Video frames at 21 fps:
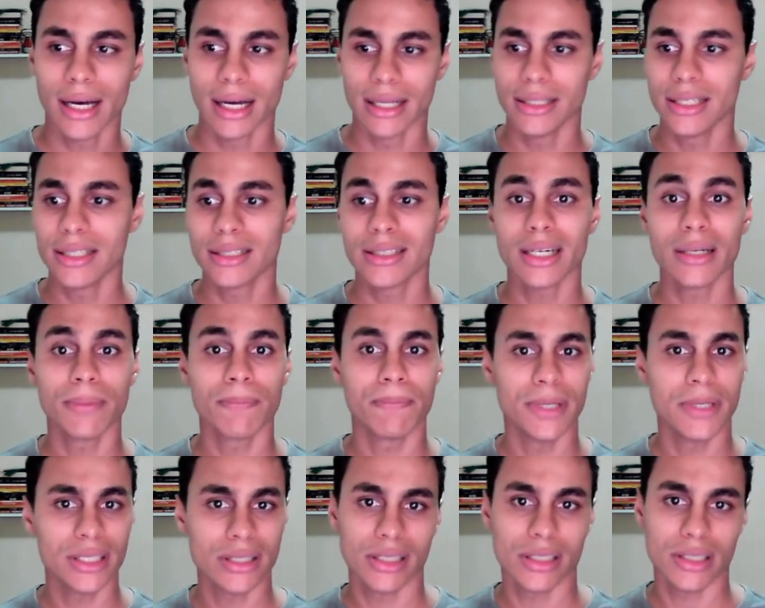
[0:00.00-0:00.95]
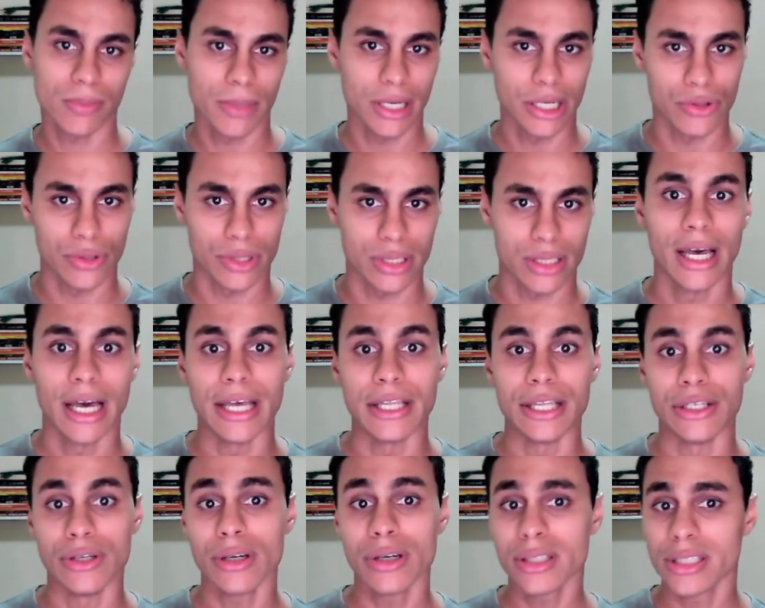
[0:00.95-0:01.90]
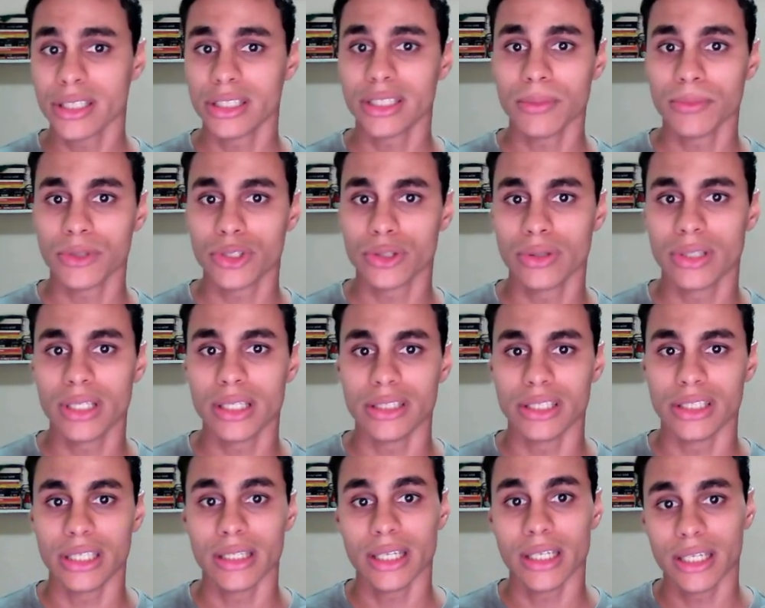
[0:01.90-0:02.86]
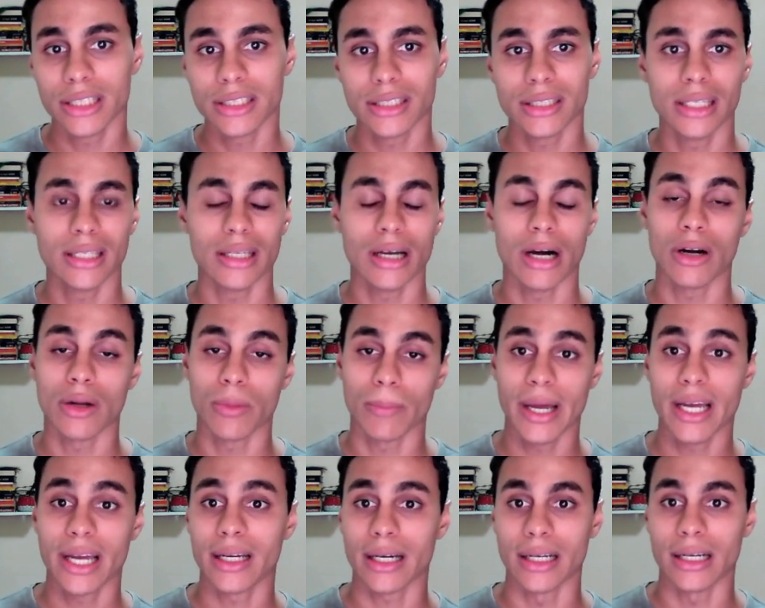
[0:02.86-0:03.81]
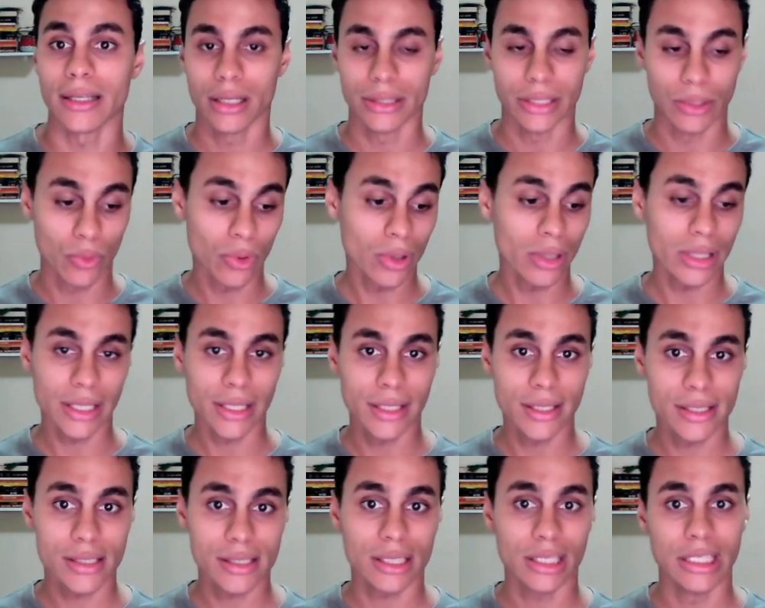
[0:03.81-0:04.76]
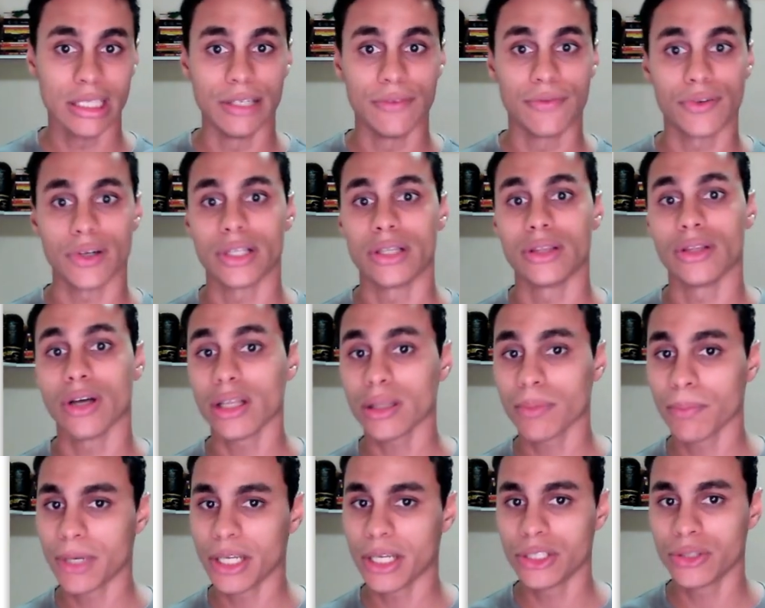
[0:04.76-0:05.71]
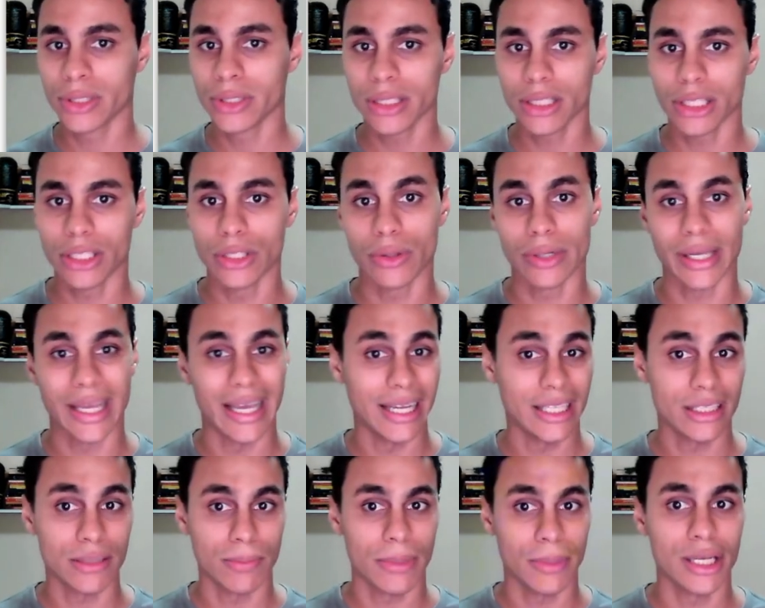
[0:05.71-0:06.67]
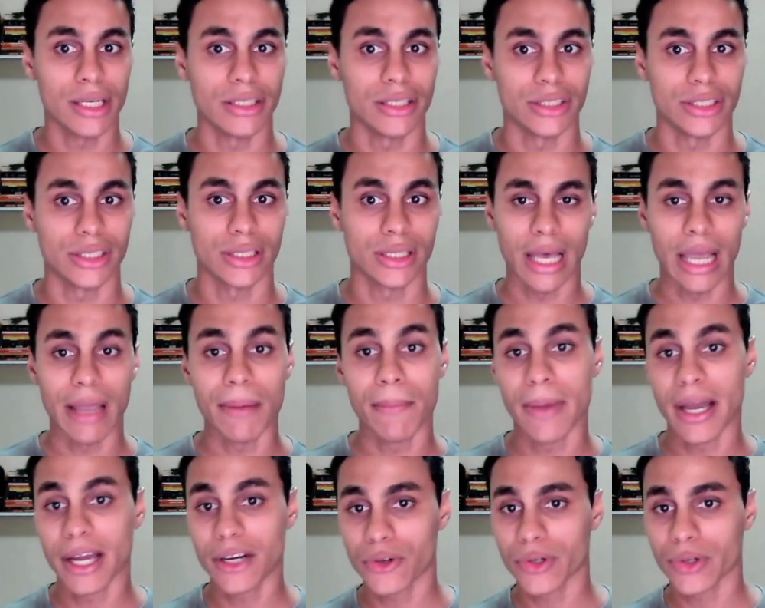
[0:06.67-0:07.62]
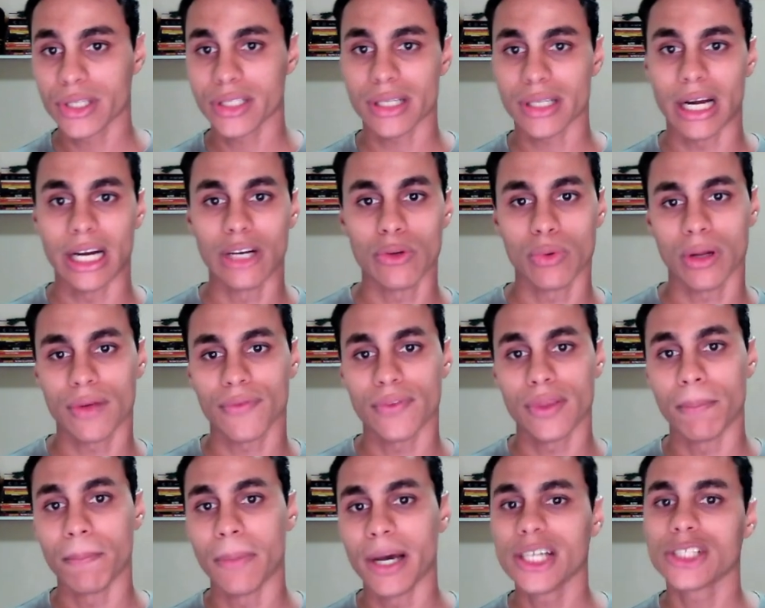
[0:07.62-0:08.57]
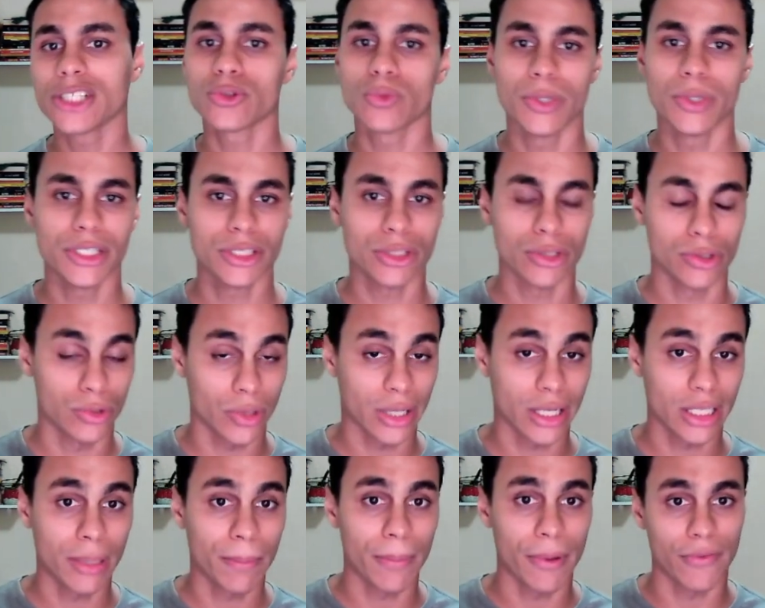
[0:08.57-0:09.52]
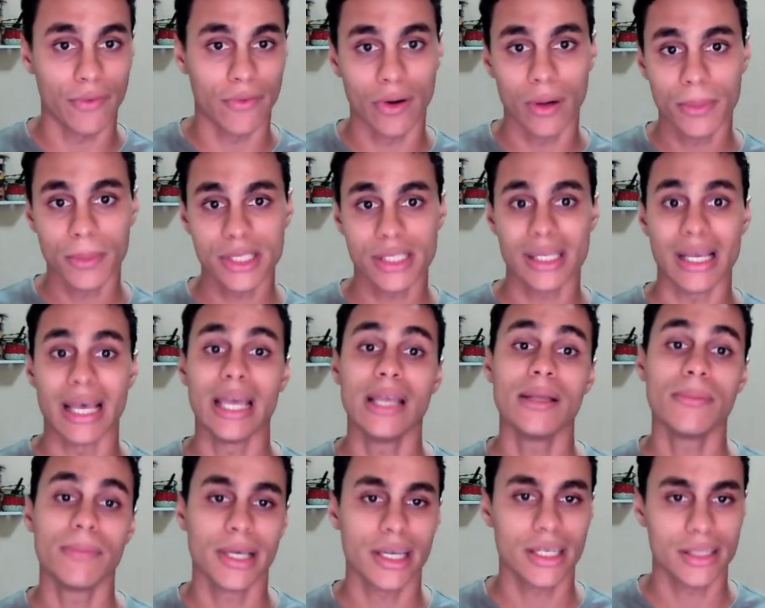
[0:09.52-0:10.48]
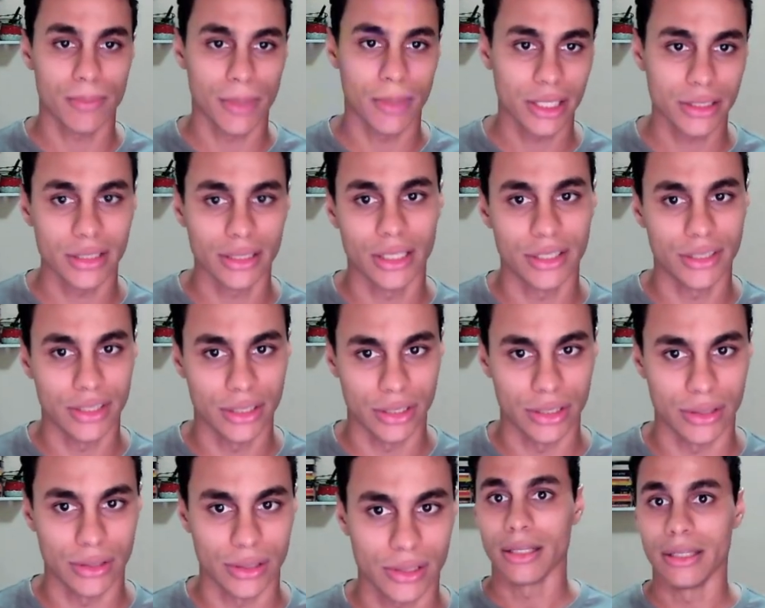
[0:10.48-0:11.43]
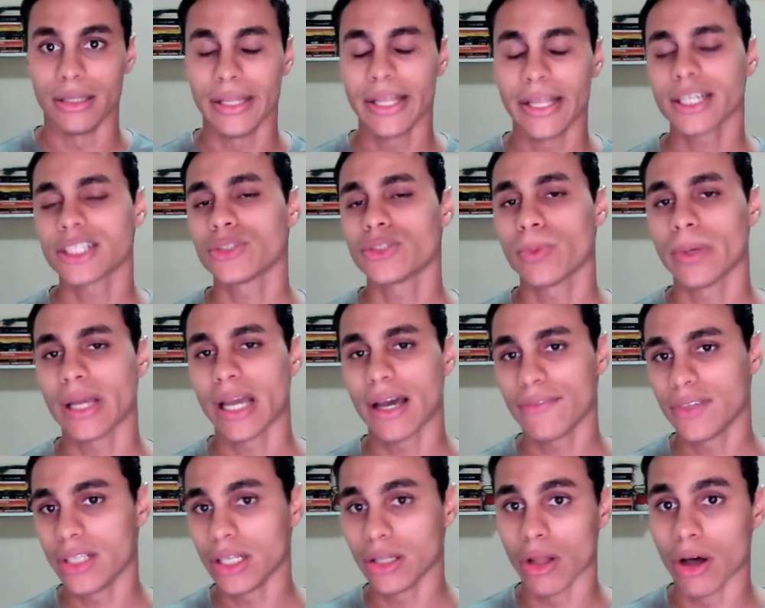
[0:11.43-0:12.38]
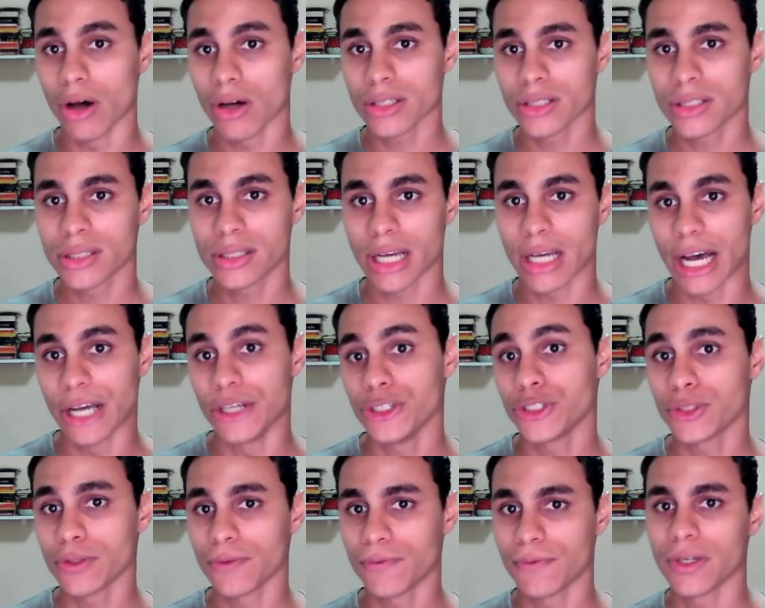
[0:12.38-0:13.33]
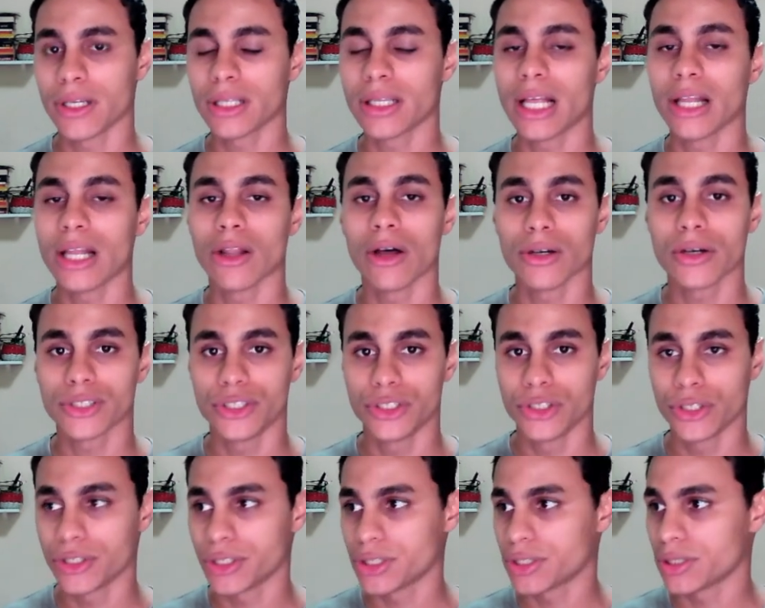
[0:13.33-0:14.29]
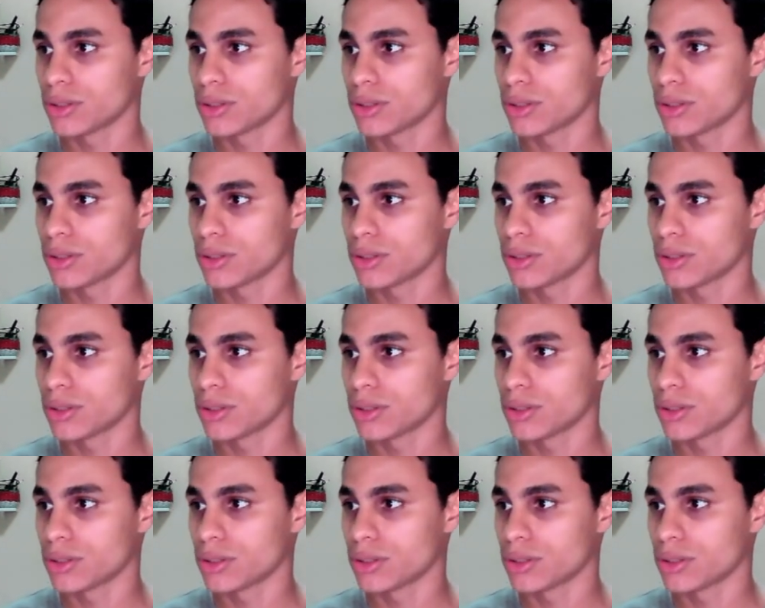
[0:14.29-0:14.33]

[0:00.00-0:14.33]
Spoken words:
These are business metrics, and your system should generate them automatically. The rule is, if you're not measuring, you can't manage. and metrics are one of the best ways to track the performance and make smart decisions. Next, we have the logs. I used to think the logs just